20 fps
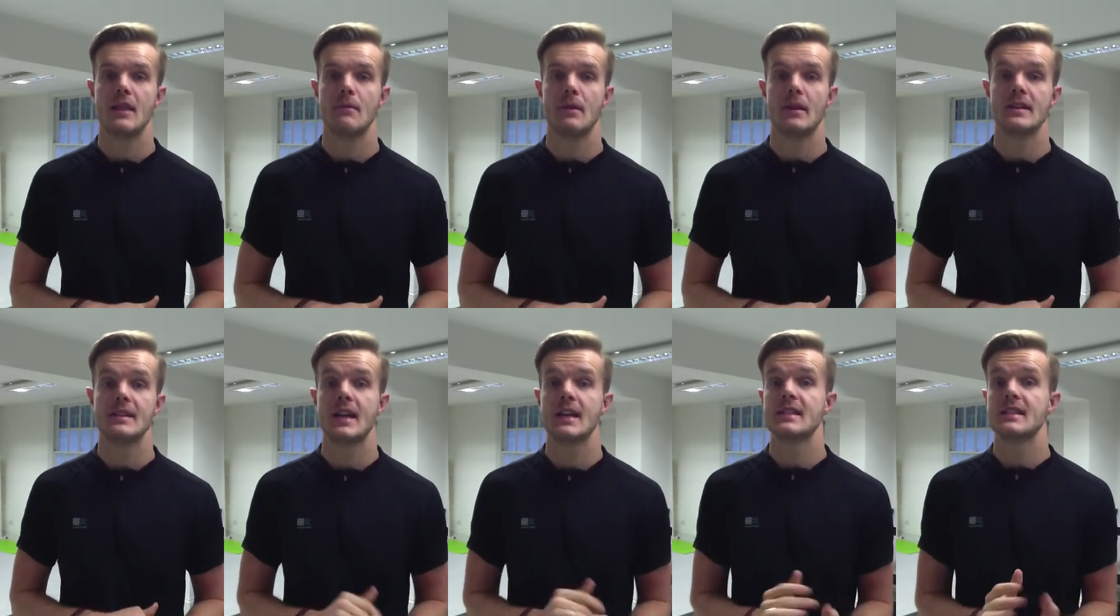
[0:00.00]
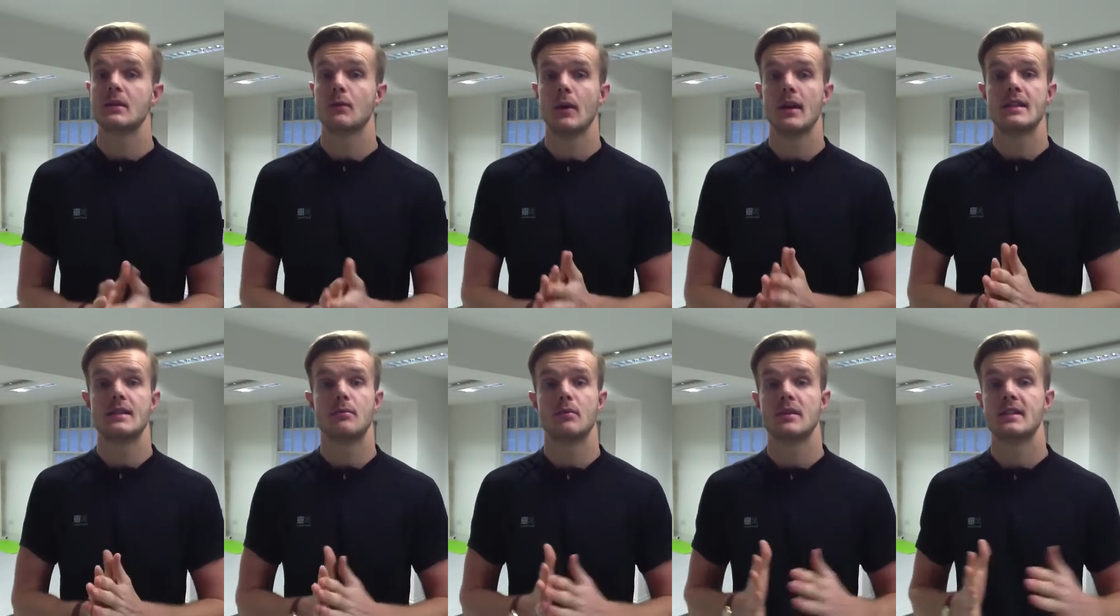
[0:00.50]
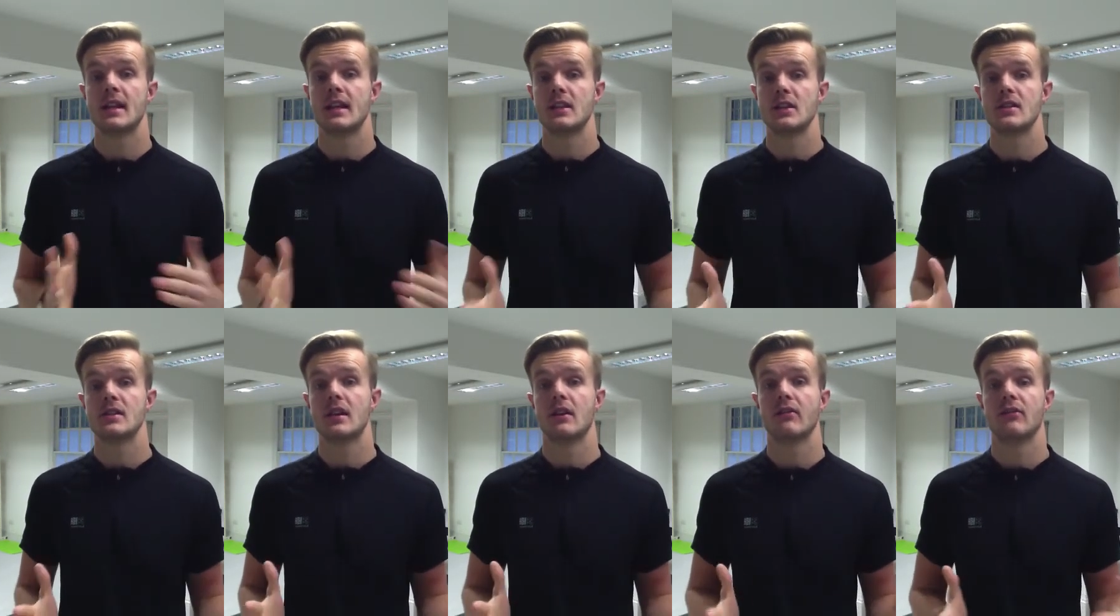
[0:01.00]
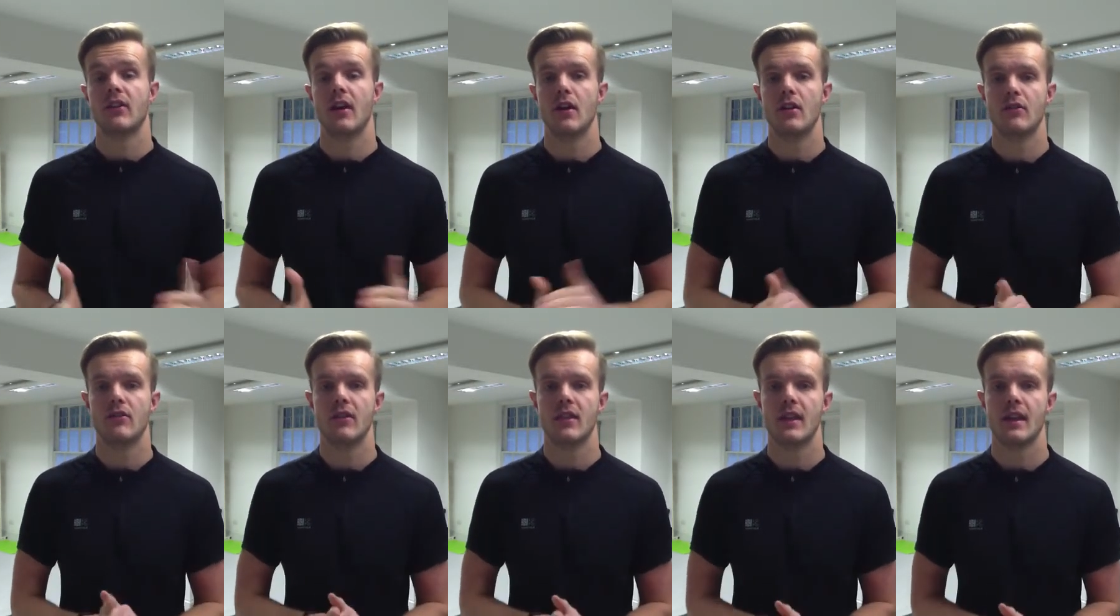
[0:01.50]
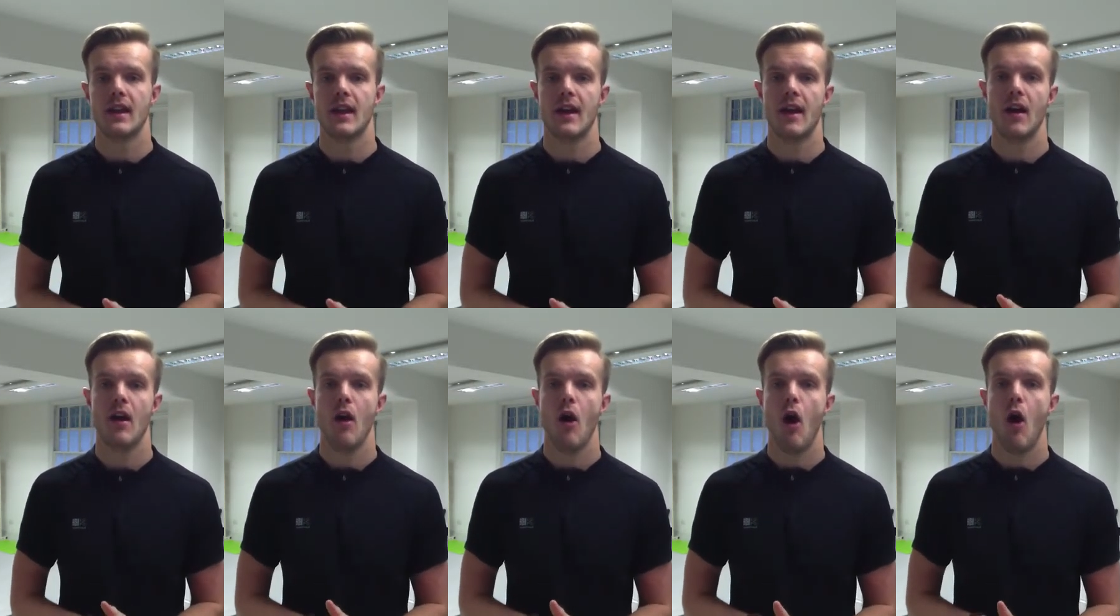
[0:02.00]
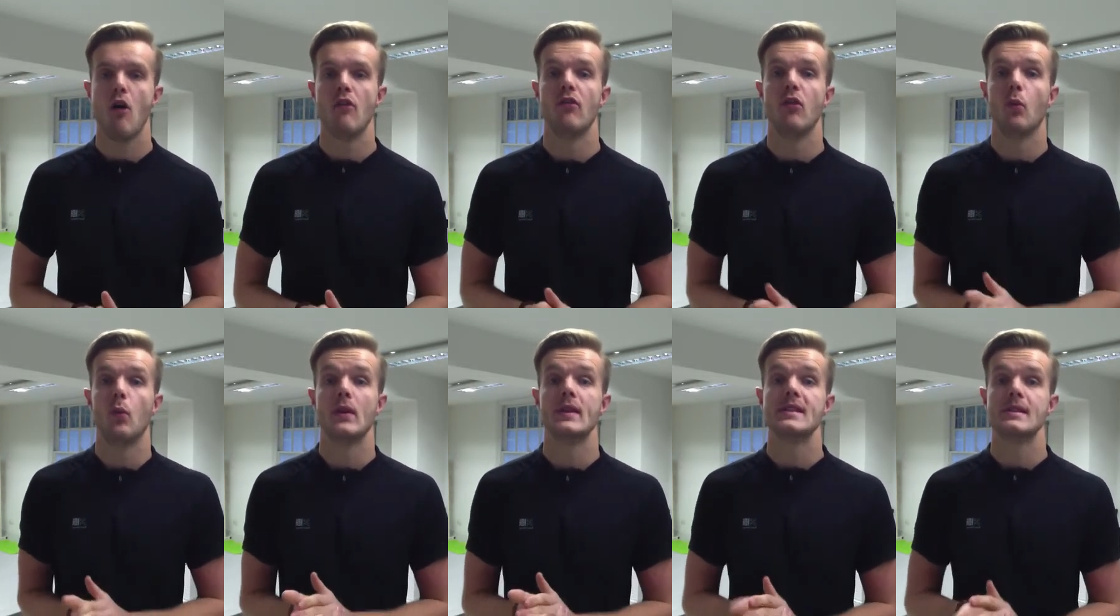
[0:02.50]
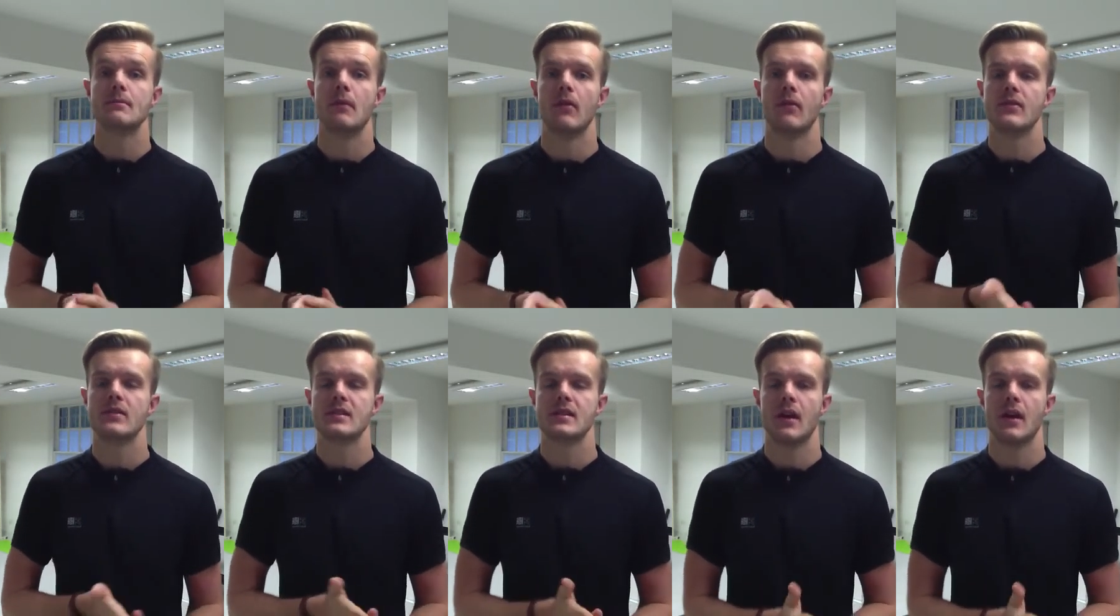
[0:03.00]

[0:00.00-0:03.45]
in. So that's the way to protect yourself over the winter months.